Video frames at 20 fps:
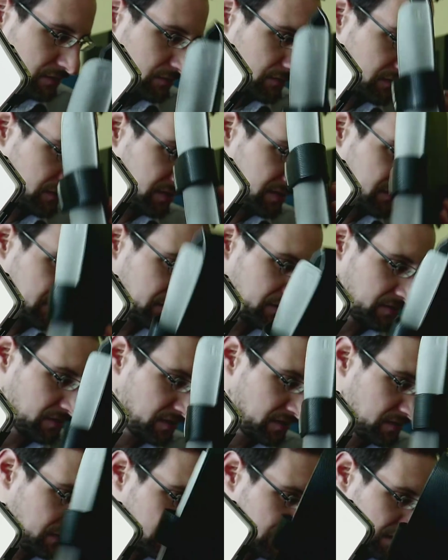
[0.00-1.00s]
is a
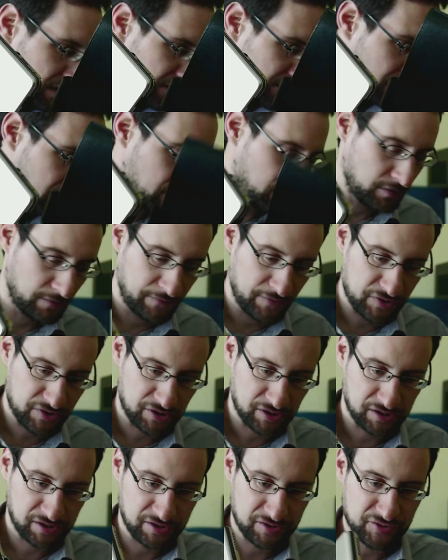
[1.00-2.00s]
leather,
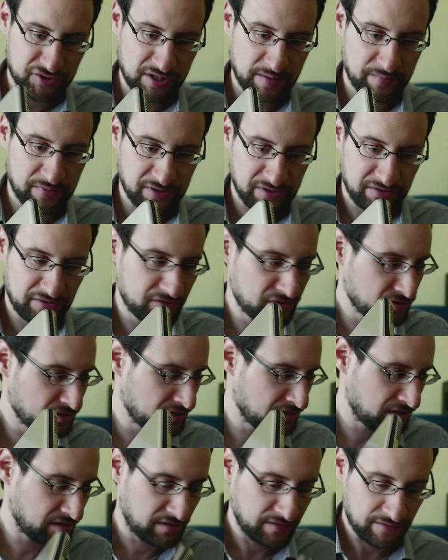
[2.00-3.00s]
official Japan
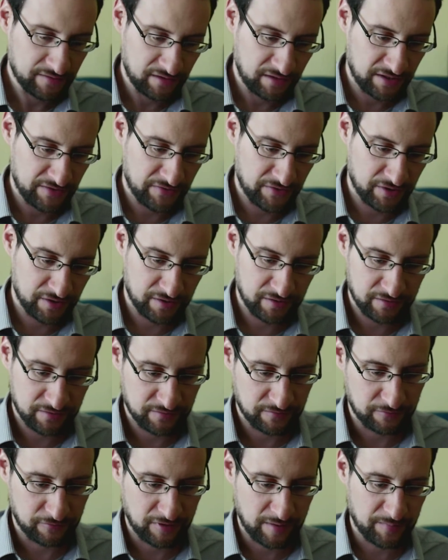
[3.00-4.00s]
edition leather
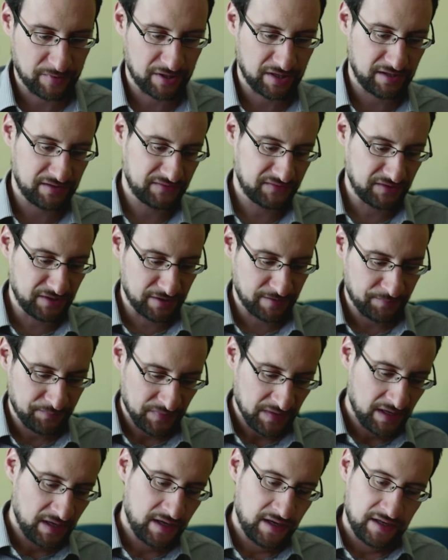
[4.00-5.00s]
wrap case here,
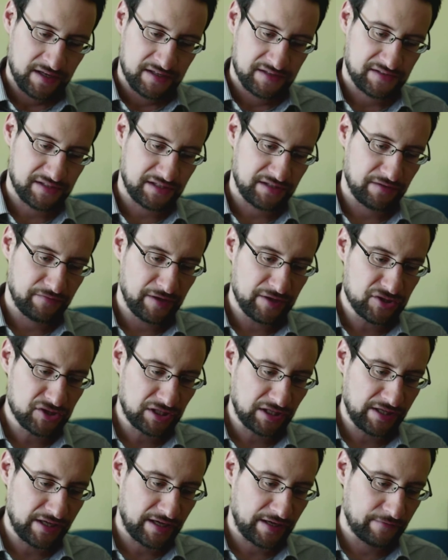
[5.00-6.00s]
that
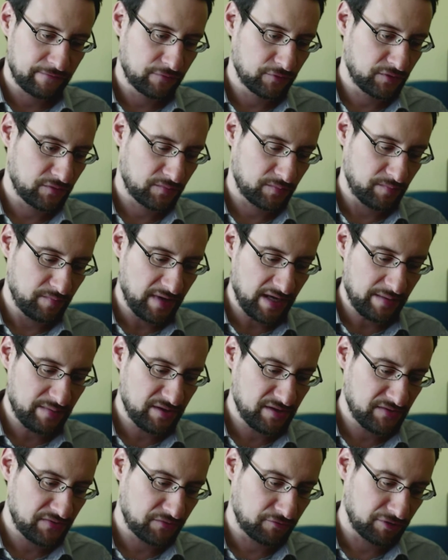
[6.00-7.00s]
eventually I would
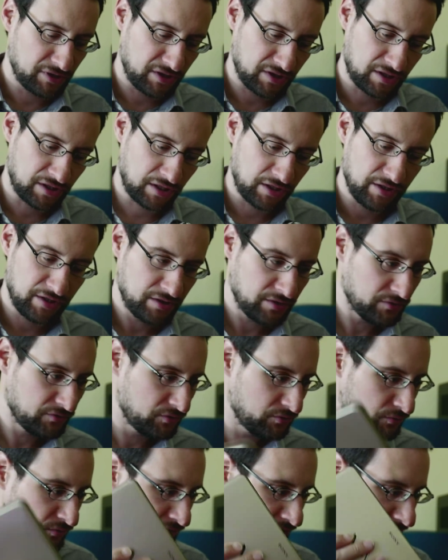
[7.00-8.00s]
maybe theoretically
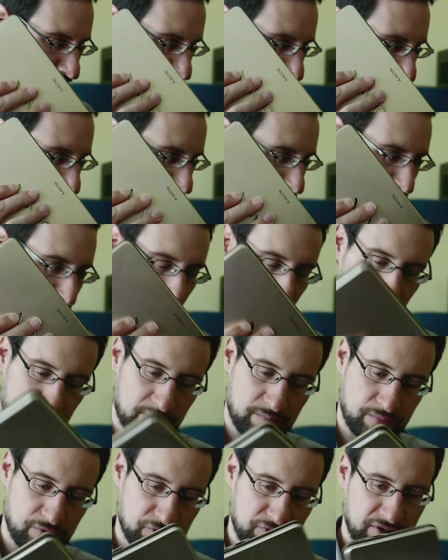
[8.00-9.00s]
use as a
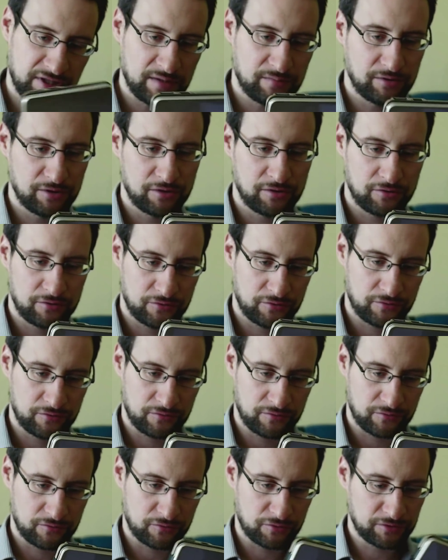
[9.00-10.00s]
portable
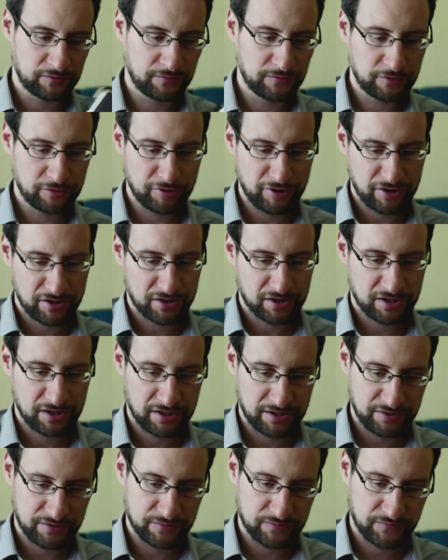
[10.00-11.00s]
road warrior
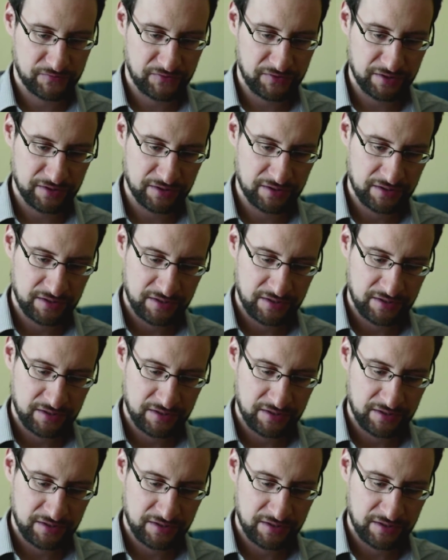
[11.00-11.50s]
kind of thing.